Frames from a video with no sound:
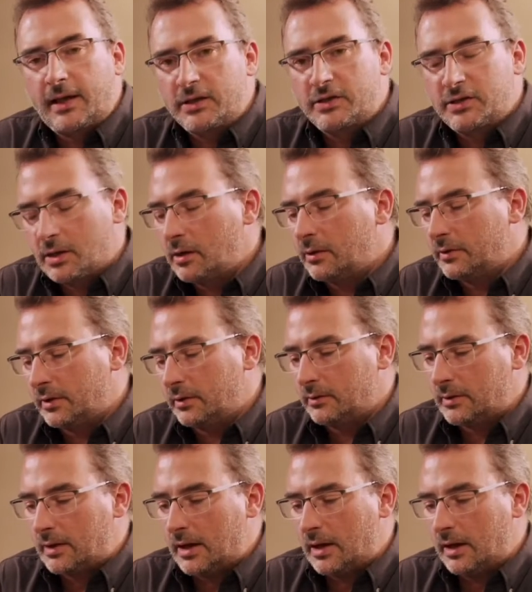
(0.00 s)
can show
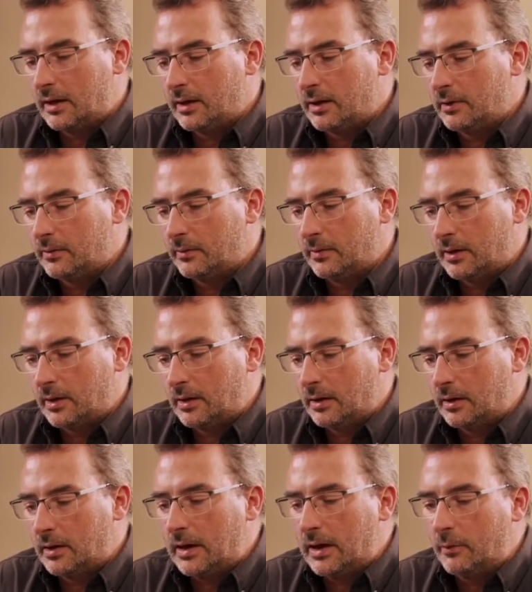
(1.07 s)
you how
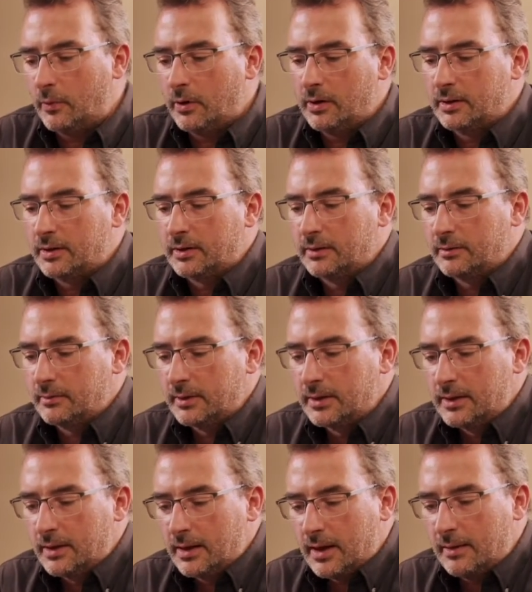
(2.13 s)
I work.
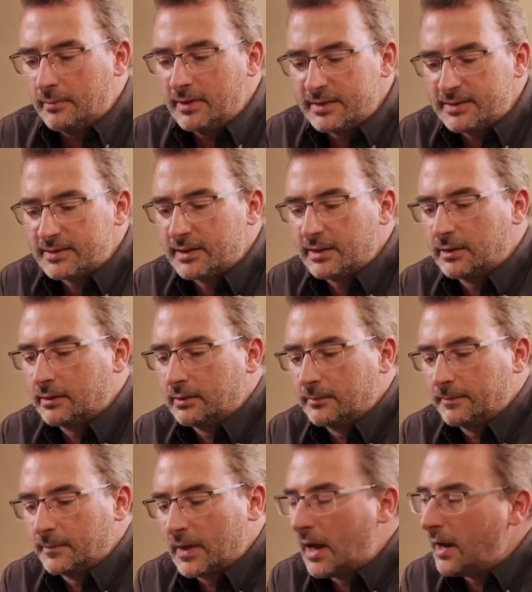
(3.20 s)
I'm listening
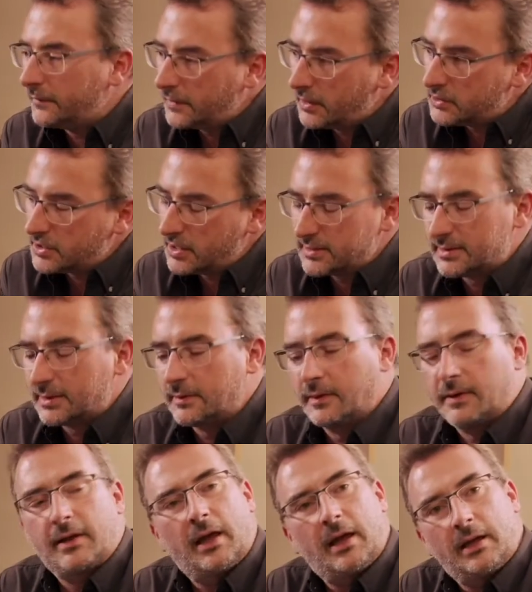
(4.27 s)
after adjusting
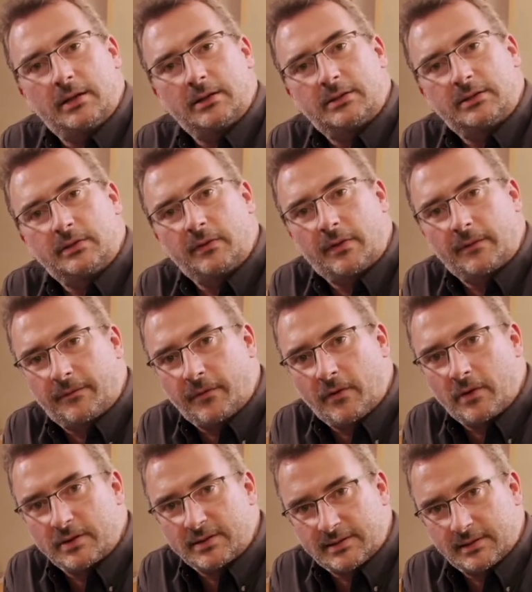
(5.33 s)
the gain to the
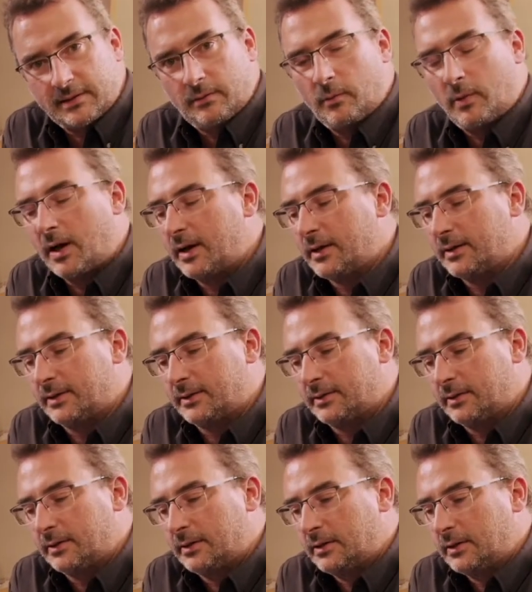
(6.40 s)
first
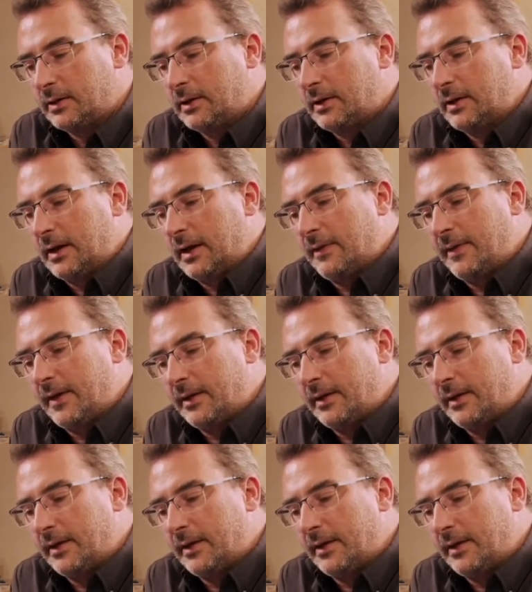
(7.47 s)
violin, and